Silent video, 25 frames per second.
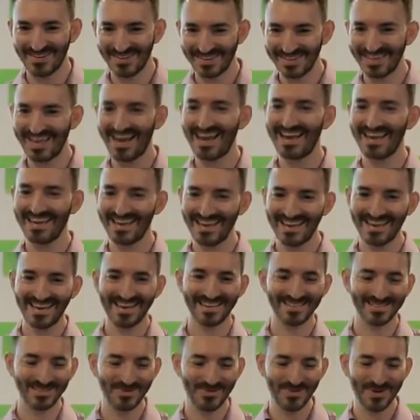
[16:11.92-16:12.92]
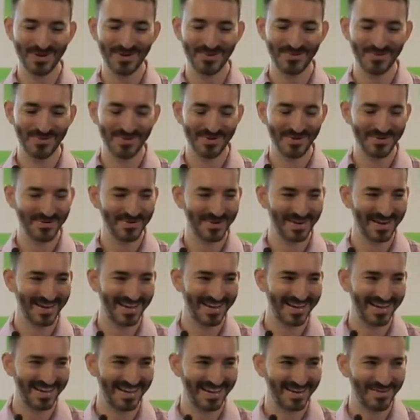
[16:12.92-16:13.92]
yeah. So
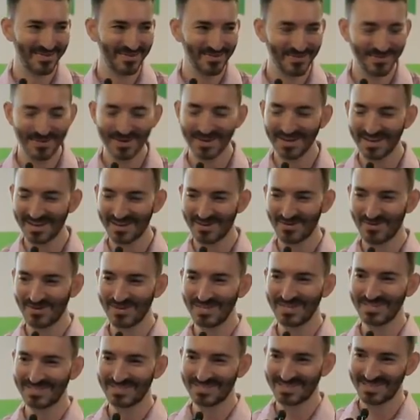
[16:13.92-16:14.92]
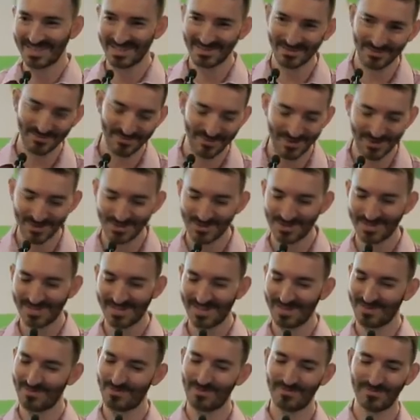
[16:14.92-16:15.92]
we're gonna release another version
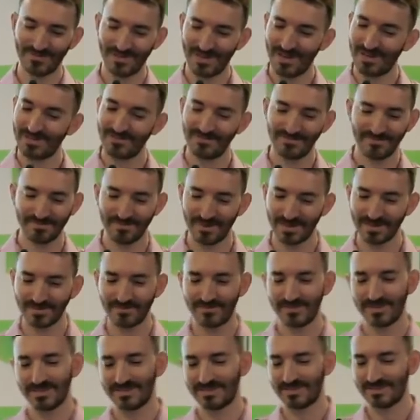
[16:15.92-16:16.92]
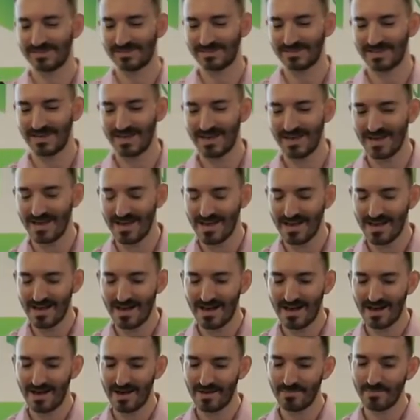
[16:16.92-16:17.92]
like with a lot of bug fixes,
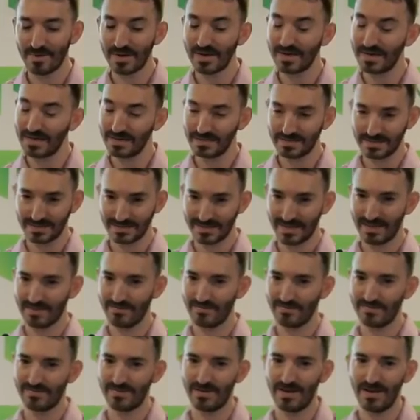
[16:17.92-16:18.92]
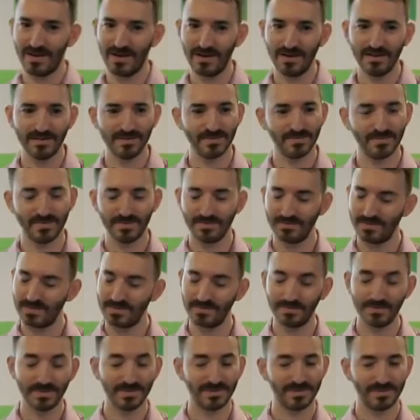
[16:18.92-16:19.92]
but it is safe.
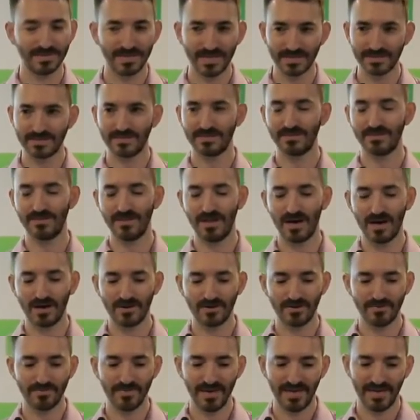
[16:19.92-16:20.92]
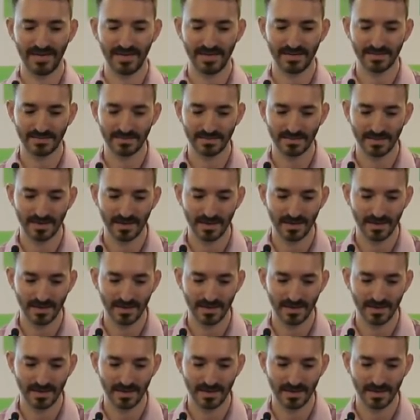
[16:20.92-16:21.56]
It's been tested a lot on mainnet,